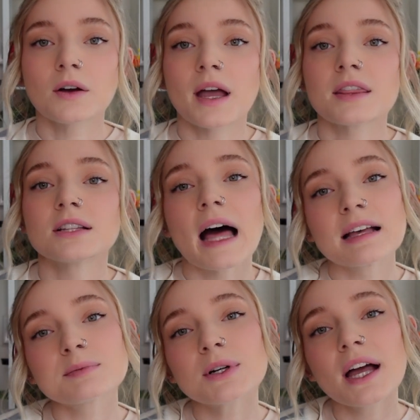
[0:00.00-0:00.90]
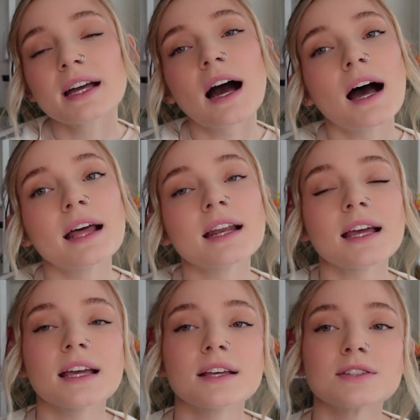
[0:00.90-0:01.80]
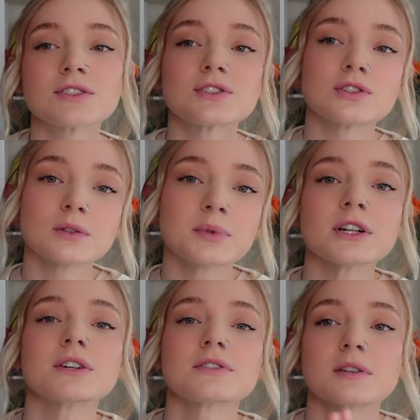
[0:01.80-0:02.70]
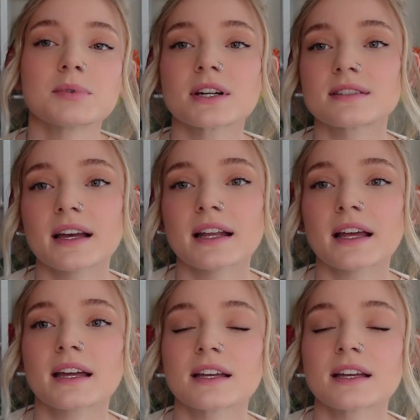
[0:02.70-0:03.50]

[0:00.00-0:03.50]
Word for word: Okay the last book I got is super super exciting.